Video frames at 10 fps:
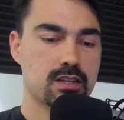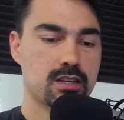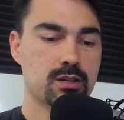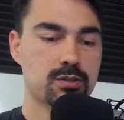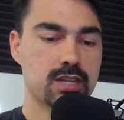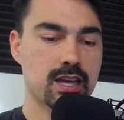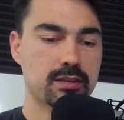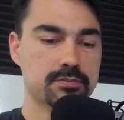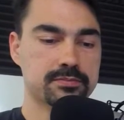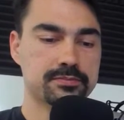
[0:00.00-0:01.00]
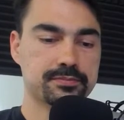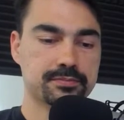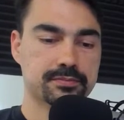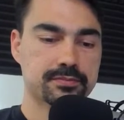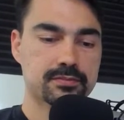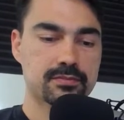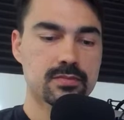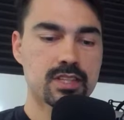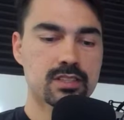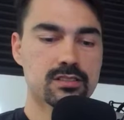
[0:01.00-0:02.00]
Okay,
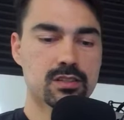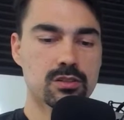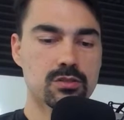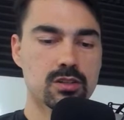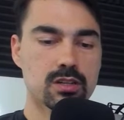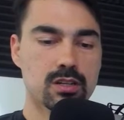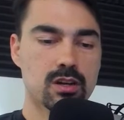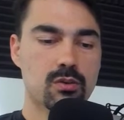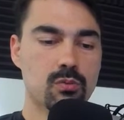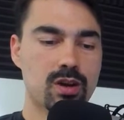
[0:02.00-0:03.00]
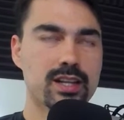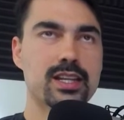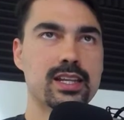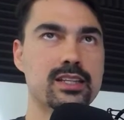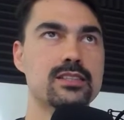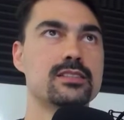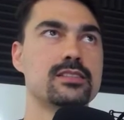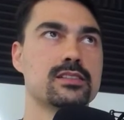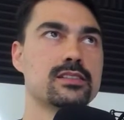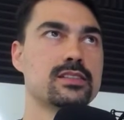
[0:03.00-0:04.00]
so what is
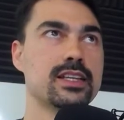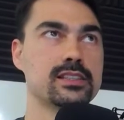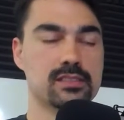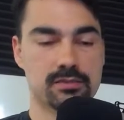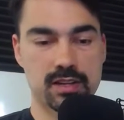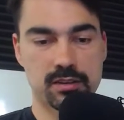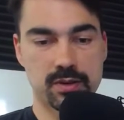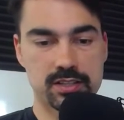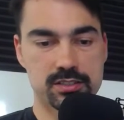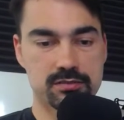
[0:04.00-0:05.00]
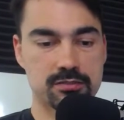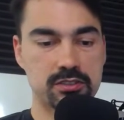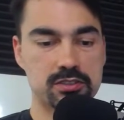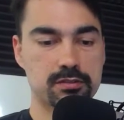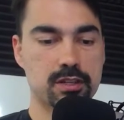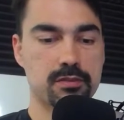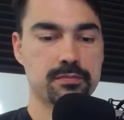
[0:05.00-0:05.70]
lazy evaluation, first of all?